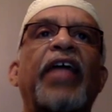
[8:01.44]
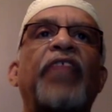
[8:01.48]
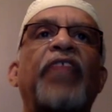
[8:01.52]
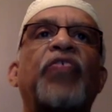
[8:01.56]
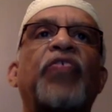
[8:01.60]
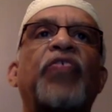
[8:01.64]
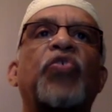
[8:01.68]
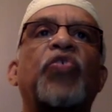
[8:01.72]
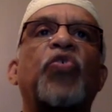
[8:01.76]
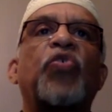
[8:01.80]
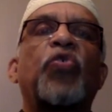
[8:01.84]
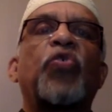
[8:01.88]

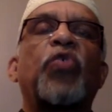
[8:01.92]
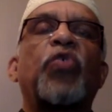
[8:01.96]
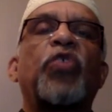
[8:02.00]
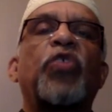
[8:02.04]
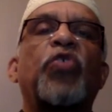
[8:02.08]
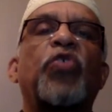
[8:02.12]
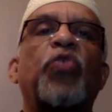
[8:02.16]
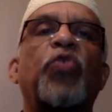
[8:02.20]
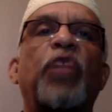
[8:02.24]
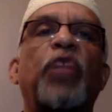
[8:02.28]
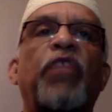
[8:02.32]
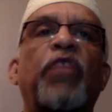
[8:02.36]
Surah,
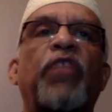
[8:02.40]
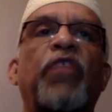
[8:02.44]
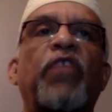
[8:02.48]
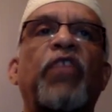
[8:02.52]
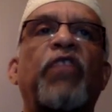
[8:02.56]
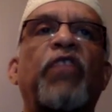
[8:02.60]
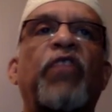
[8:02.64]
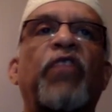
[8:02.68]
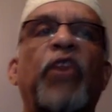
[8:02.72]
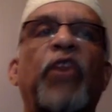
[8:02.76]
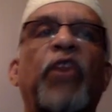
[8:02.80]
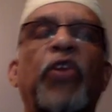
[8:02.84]

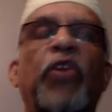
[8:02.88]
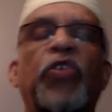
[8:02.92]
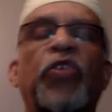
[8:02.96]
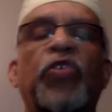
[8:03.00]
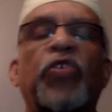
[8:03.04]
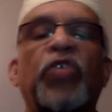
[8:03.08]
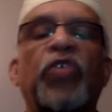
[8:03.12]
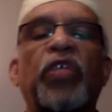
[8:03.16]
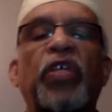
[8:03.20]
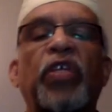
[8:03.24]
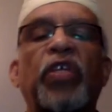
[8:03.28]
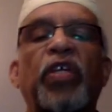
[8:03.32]
25th
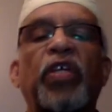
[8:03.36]
verse,